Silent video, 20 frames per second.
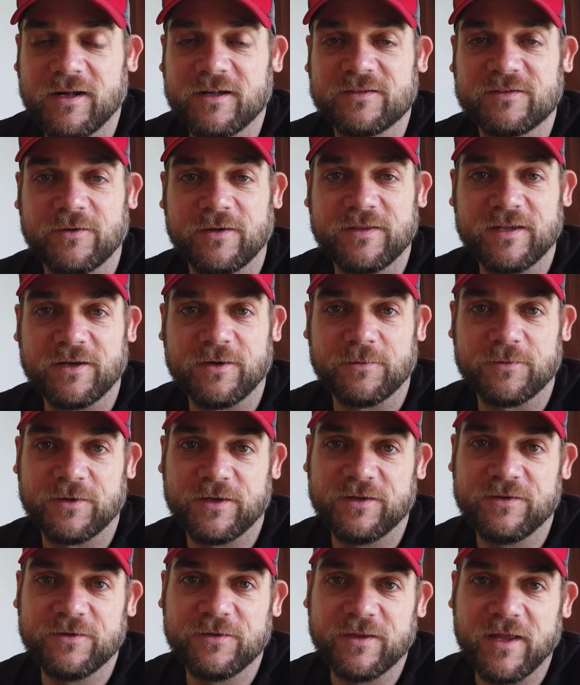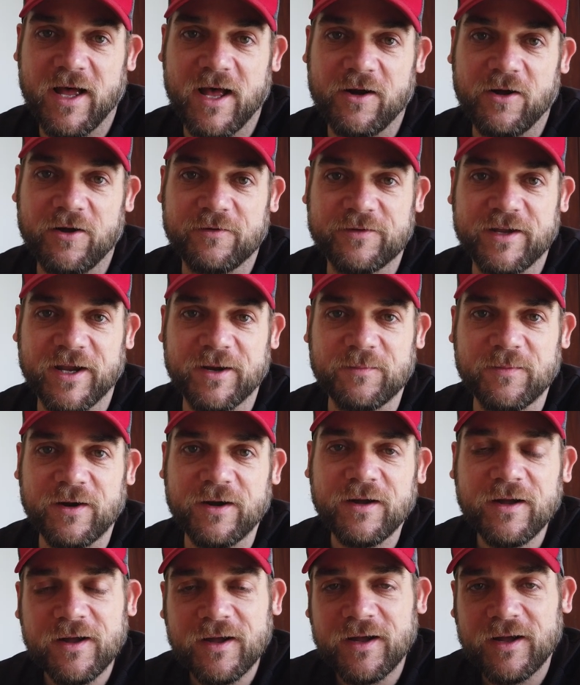So I think I'm going to do that off
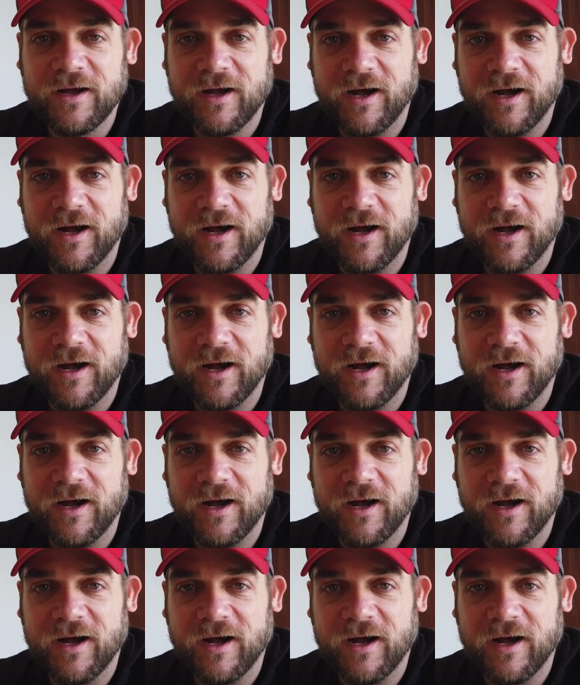camera.